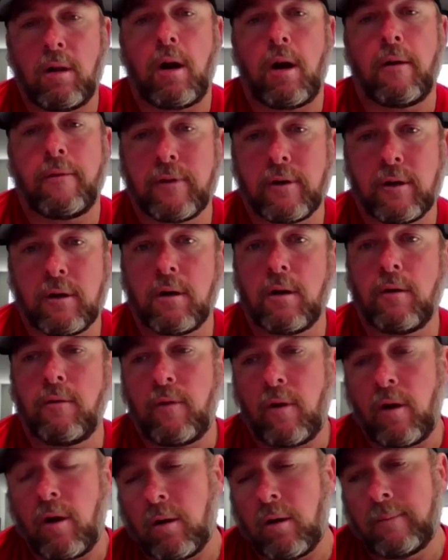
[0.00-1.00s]
offer or a
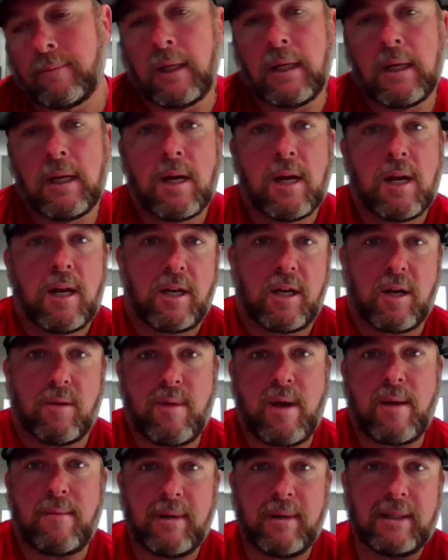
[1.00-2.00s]
fall
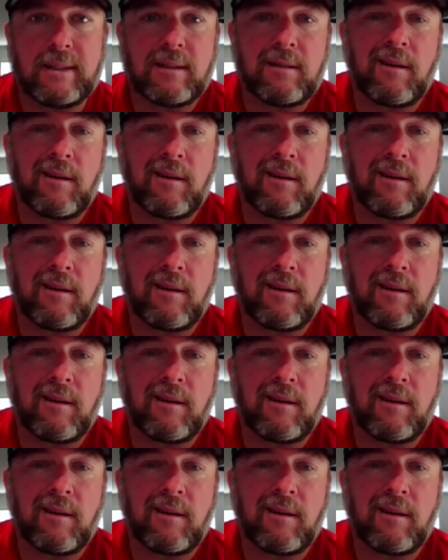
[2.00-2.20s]
commitment.